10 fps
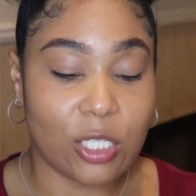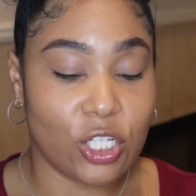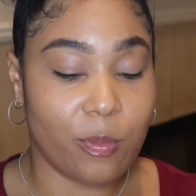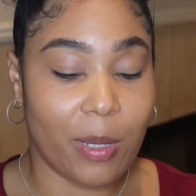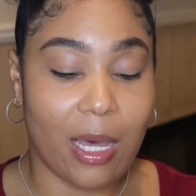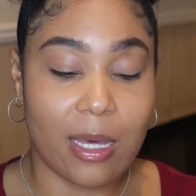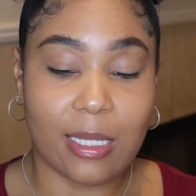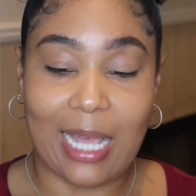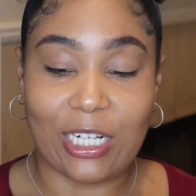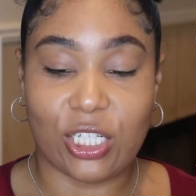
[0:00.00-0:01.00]
just
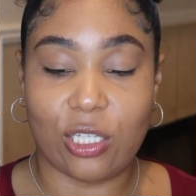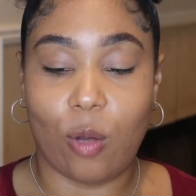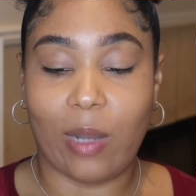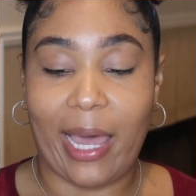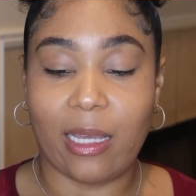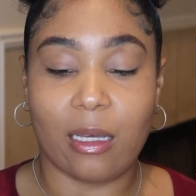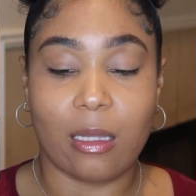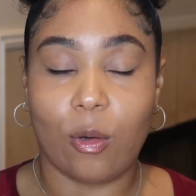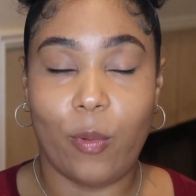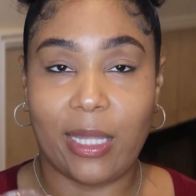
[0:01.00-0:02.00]
because I just don't like
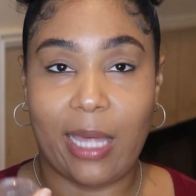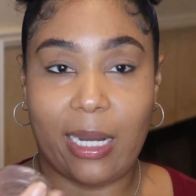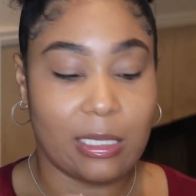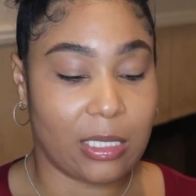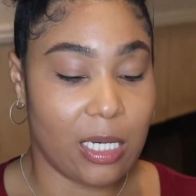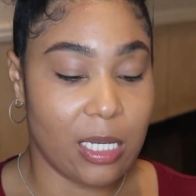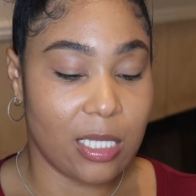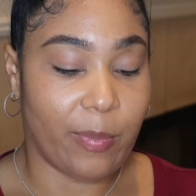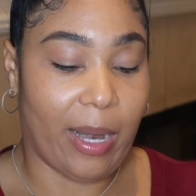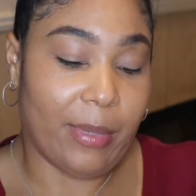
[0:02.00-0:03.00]
the way that it
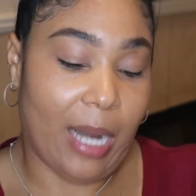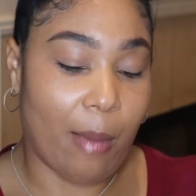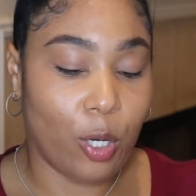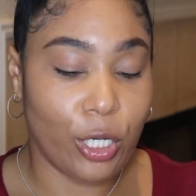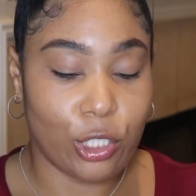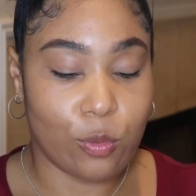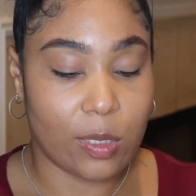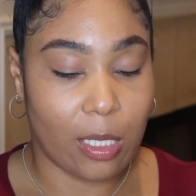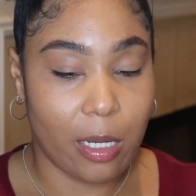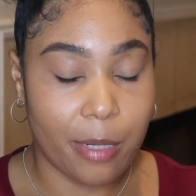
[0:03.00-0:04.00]
does. But I mean, I'm gonna use
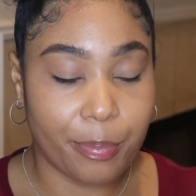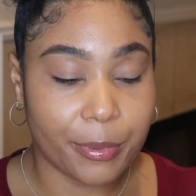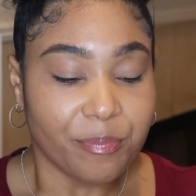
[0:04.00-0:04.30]
it up.